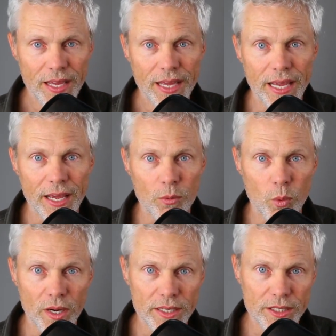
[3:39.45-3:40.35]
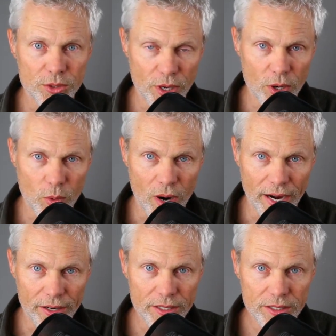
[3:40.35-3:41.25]
and what is
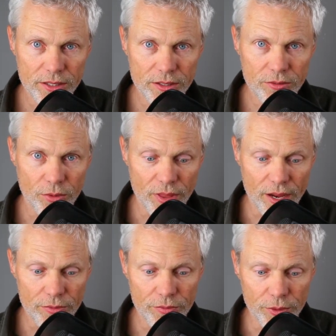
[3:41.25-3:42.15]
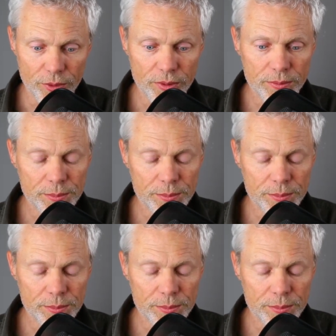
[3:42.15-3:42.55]
required for that food